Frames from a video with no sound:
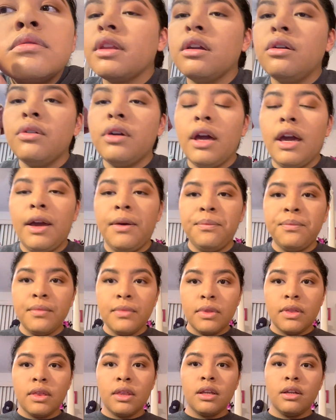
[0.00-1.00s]
Okay,
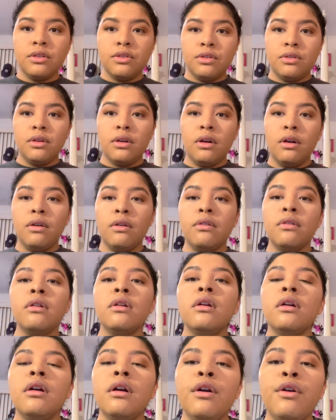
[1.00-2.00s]
so
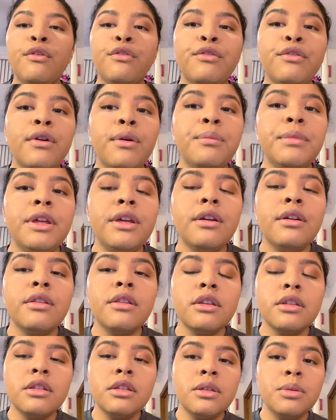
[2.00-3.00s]
from
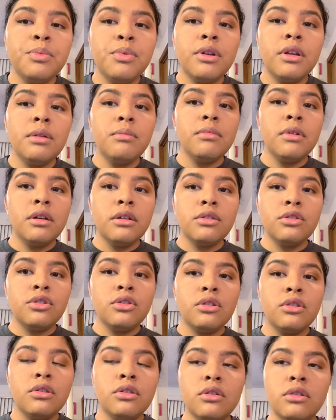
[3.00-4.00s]
here, this is pretty
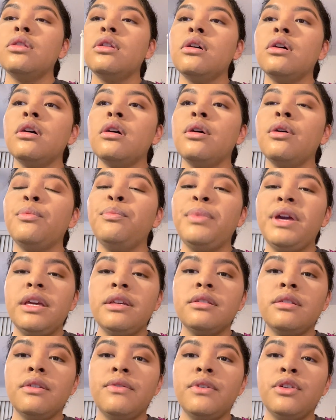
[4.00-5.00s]
much the
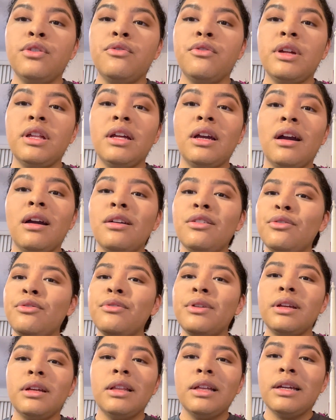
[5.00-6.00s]
base of it. You're
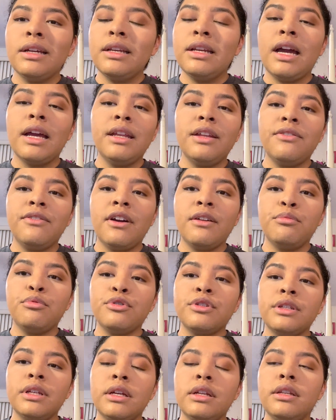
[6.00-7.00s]
already like
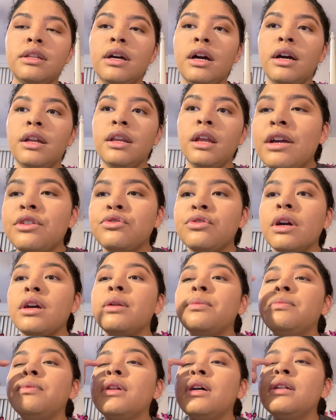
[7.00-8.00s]
95% done. I
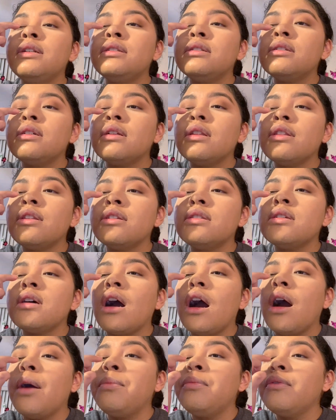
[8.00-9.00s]
try to blend the
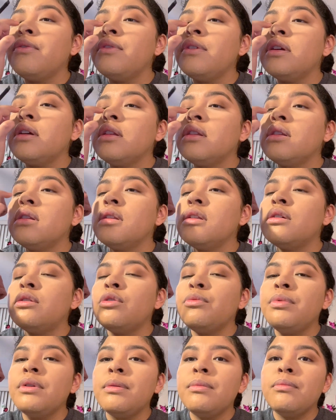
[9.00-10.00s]
top of it a
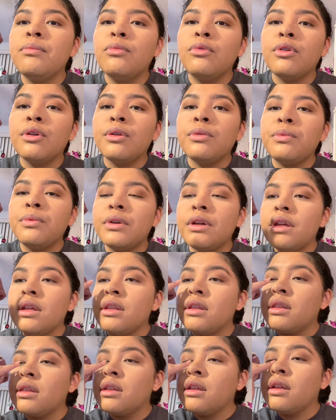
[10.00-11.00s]
little bit more
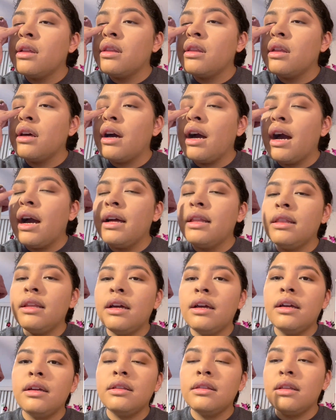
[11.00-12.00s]
with the
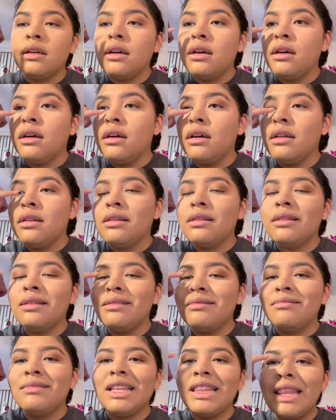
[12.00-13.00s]
eyeline, the
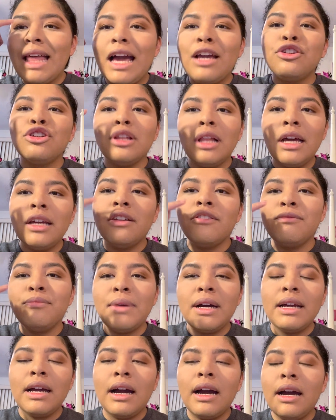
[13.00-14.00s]
lash line of
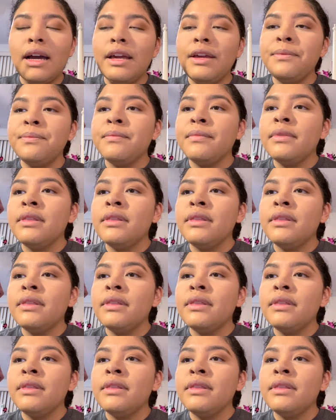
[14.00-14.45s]
my eye,